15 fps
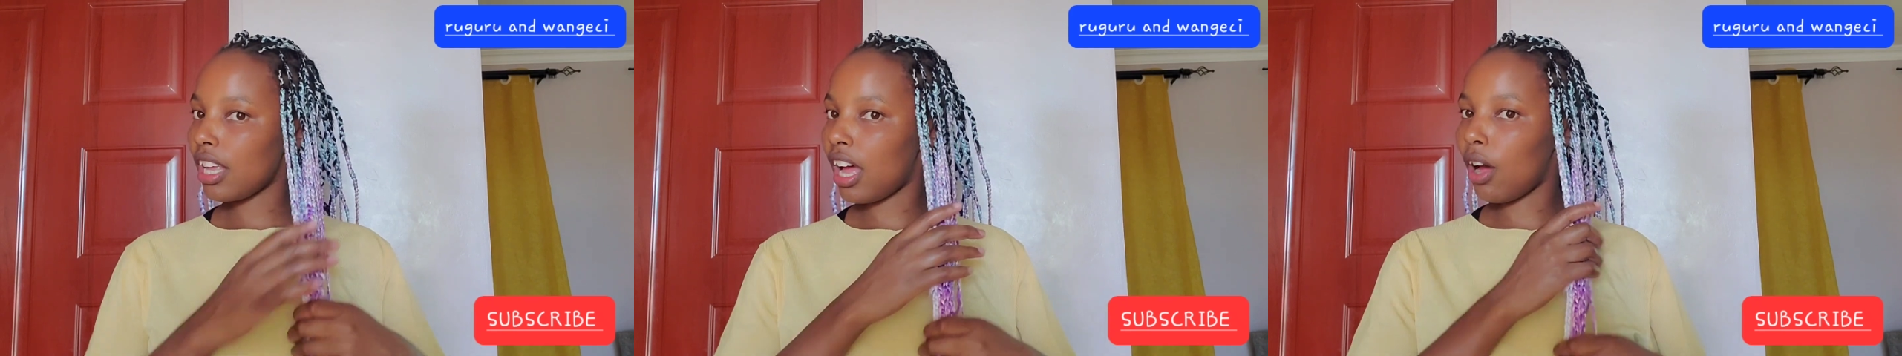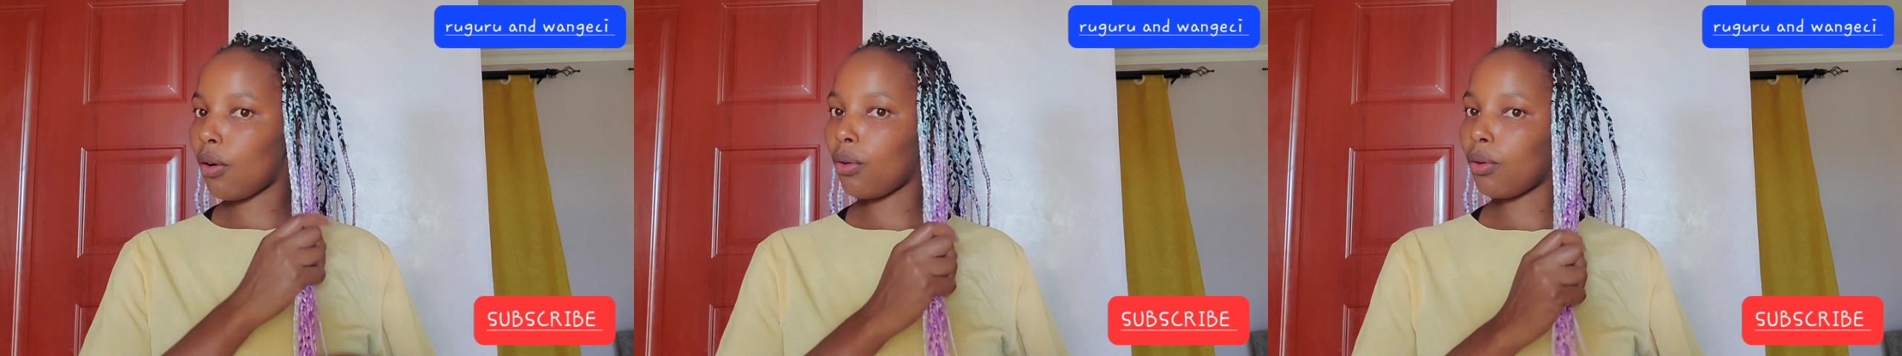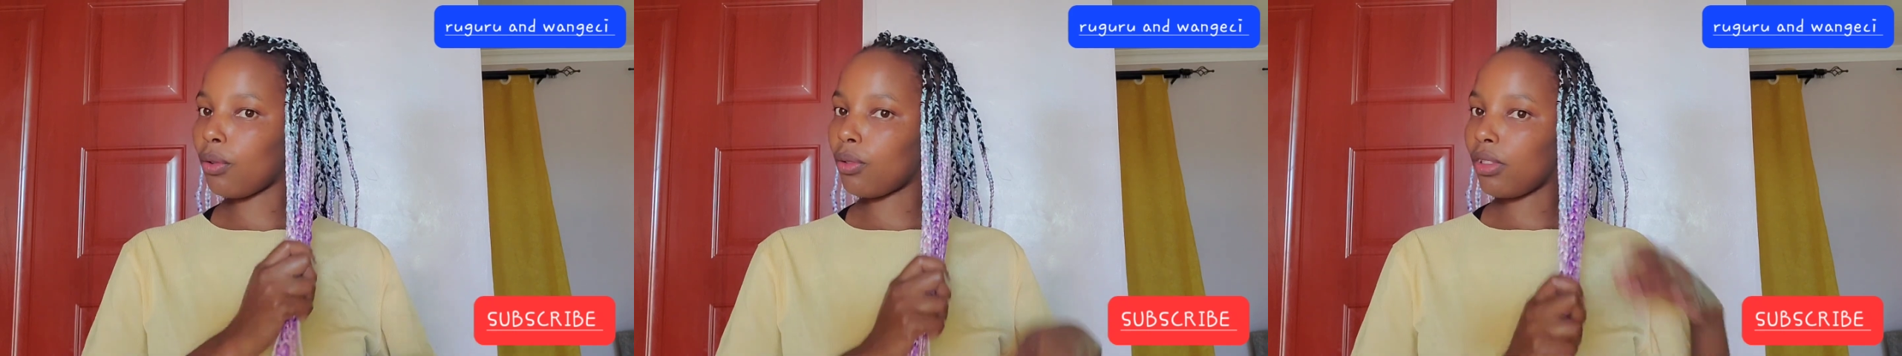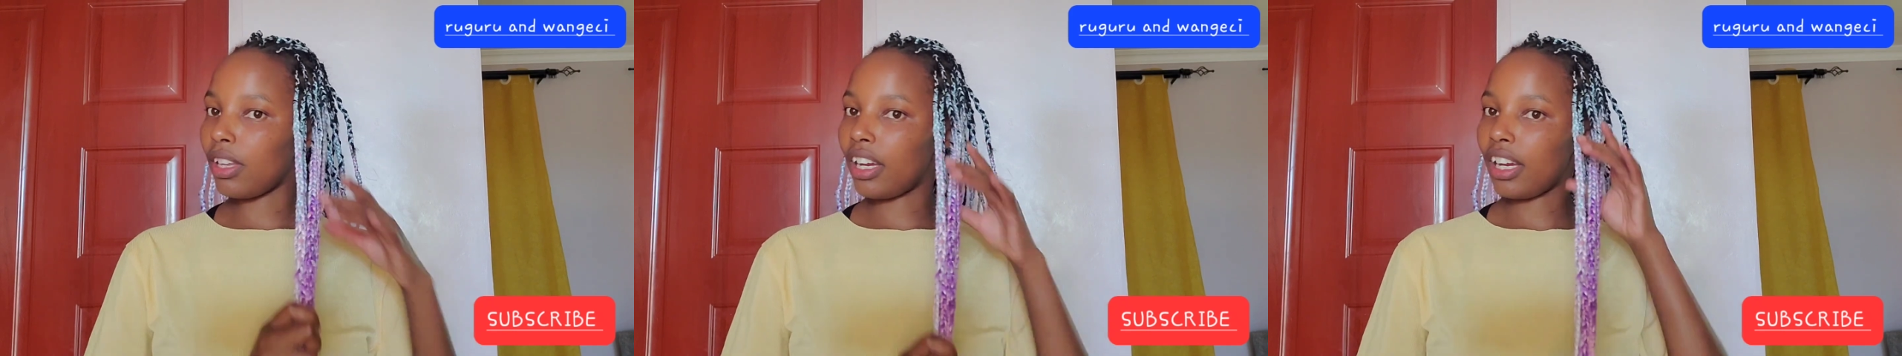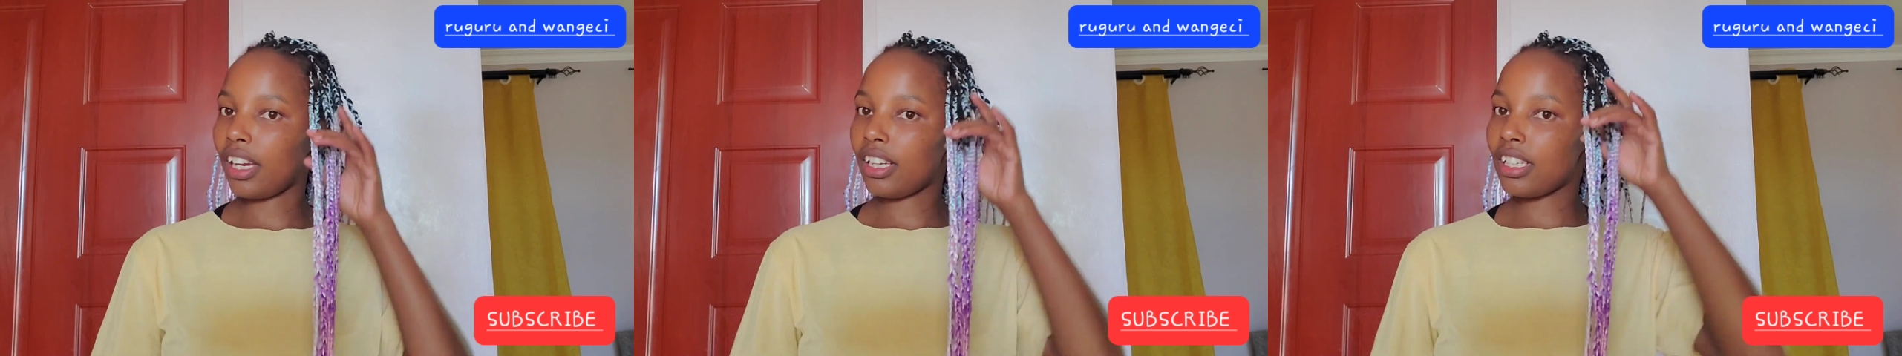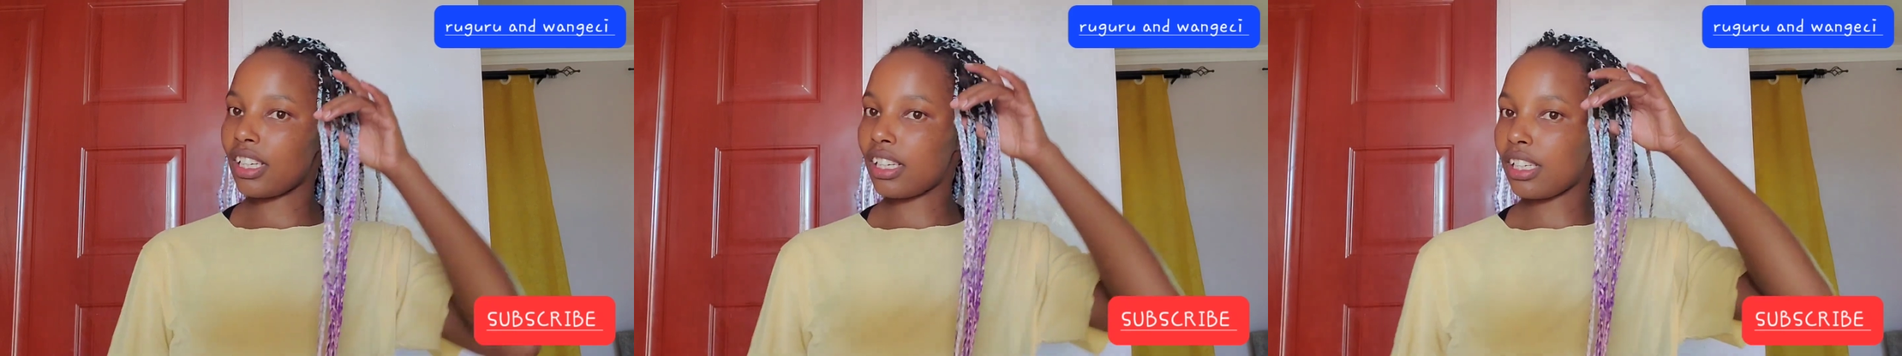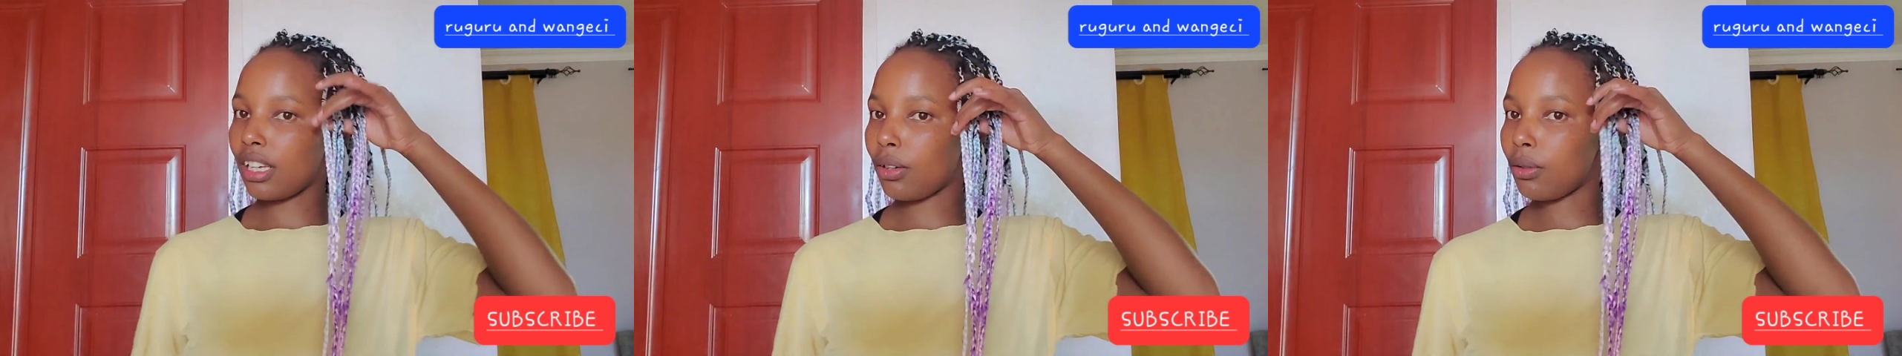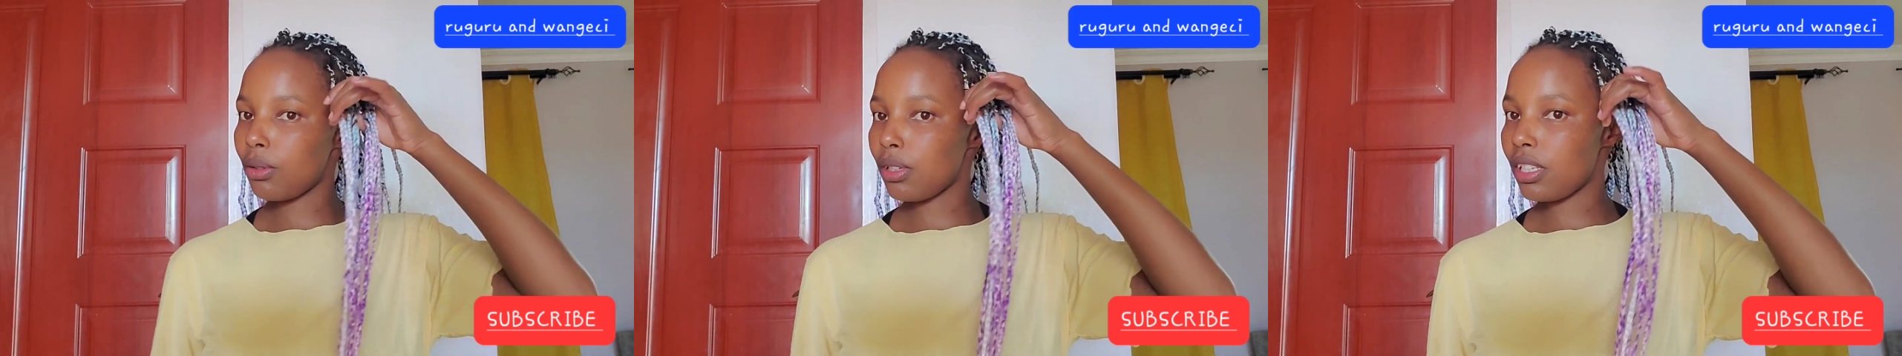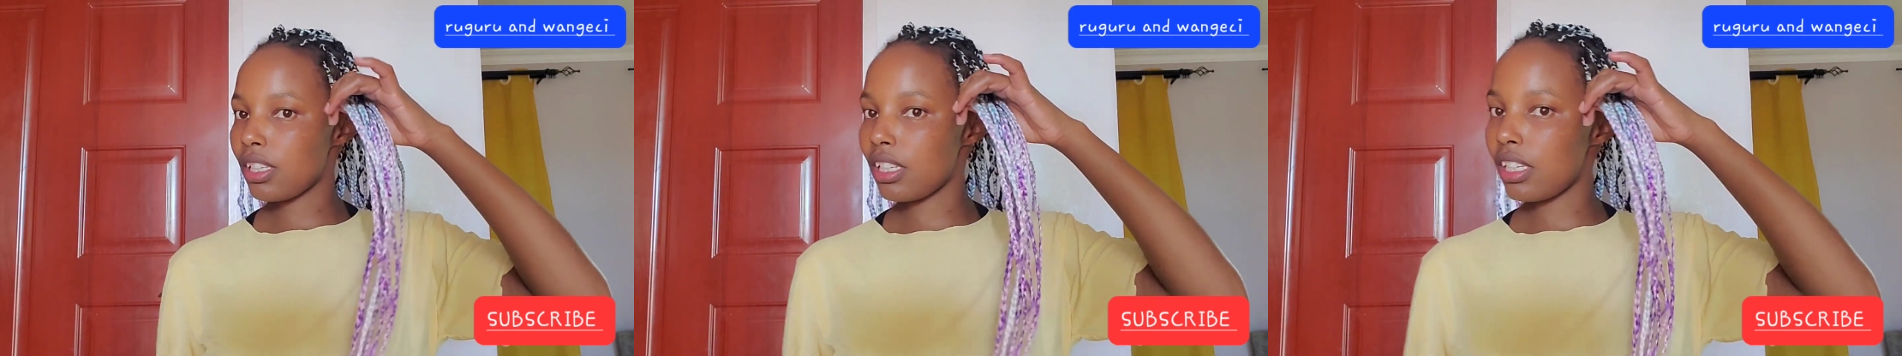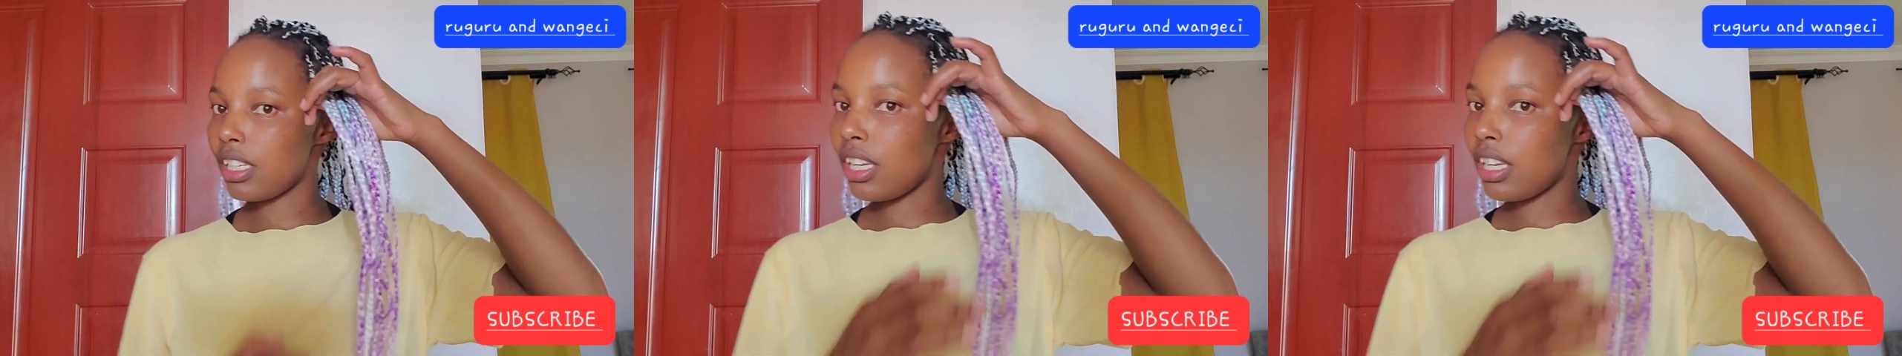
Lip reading: how the hair turned out.